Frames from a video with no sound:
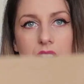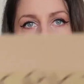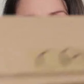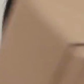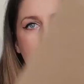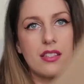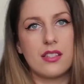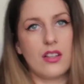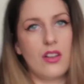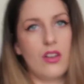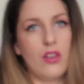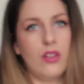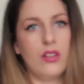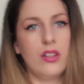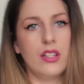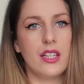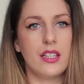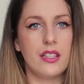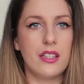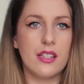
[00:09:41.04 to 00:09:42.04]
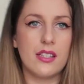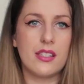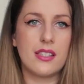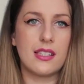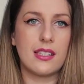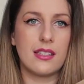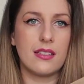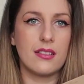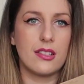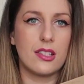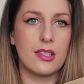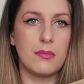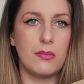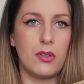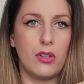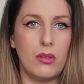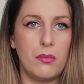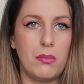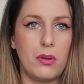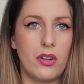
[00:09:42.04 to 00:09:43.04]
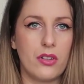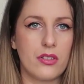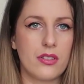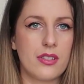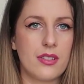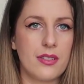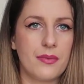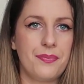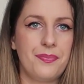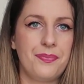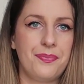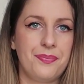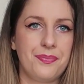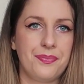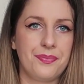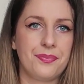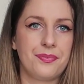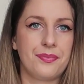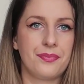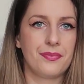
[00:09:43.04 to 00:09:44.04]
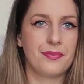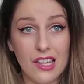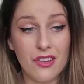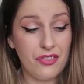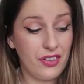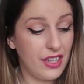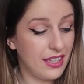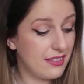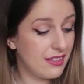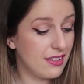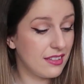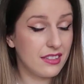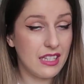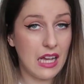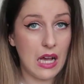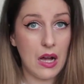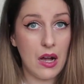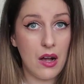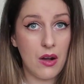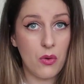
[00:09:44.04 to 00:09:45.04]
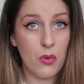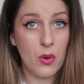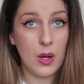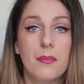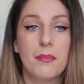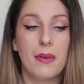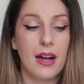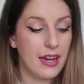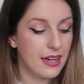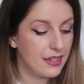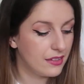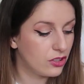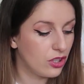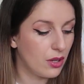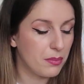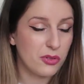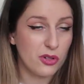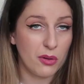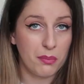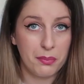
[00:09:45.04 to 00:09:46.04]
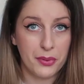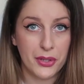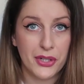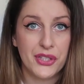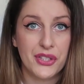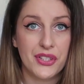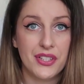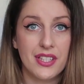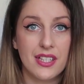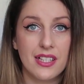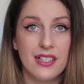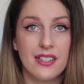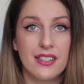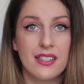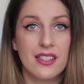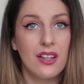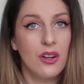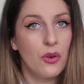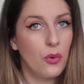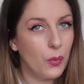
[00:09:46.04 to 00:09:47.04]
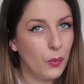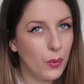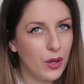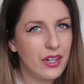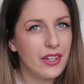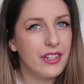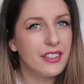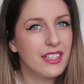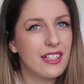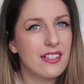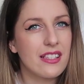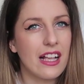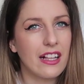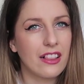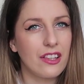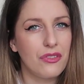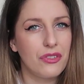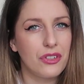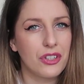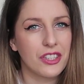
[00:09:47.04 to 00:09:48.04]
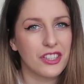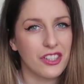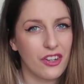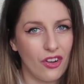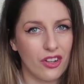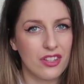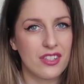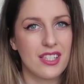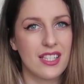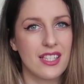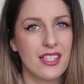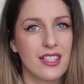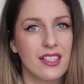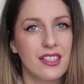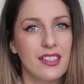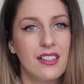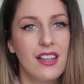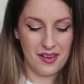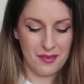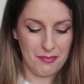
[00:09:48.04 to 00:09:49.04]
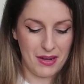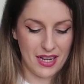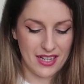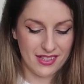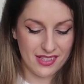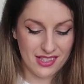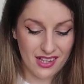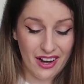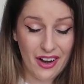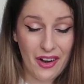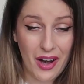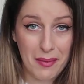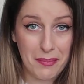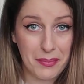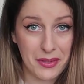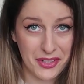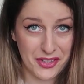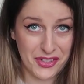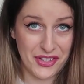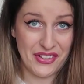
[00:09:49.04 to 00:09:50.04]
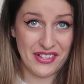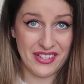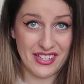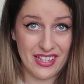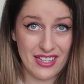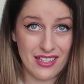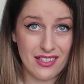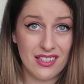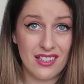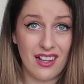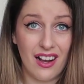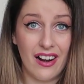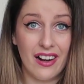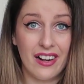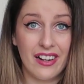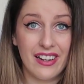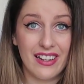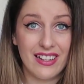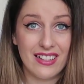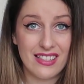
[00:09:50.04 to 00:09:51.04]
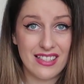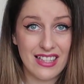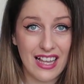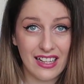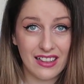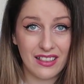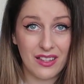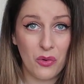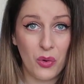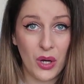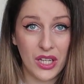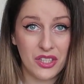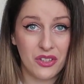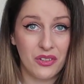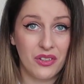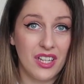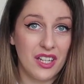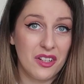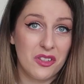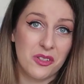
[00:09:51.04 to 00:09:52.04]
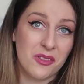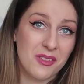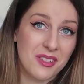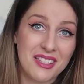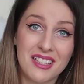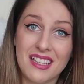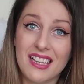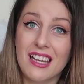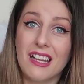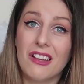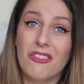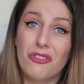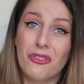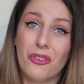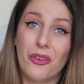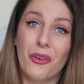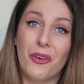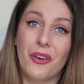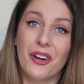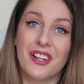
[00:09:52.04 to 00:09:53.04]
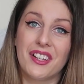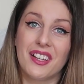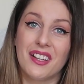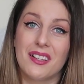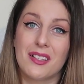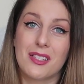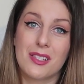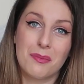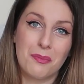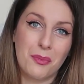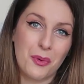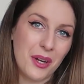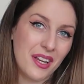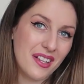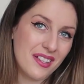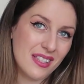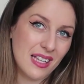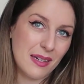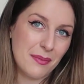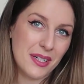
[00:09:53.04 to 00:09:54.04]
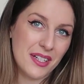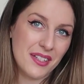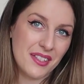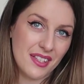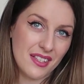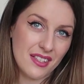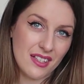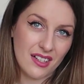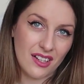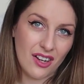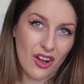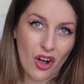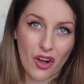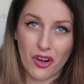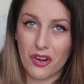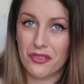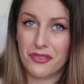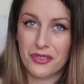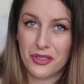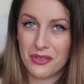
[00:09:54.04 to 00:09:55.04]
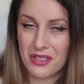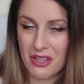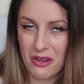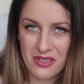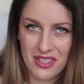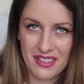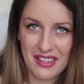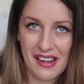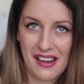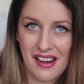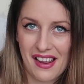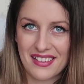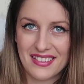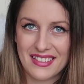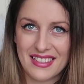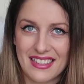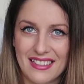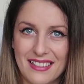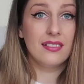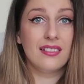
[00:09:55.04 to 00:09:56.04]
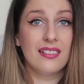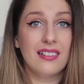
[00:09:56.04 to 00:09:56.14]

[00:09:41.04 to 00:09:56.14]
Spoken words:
It's only this small box. If until now my Topshop purchases weren't exactly for the hot season, my Zara purchases are exactly what you need to see for the spring-summer season of 2019.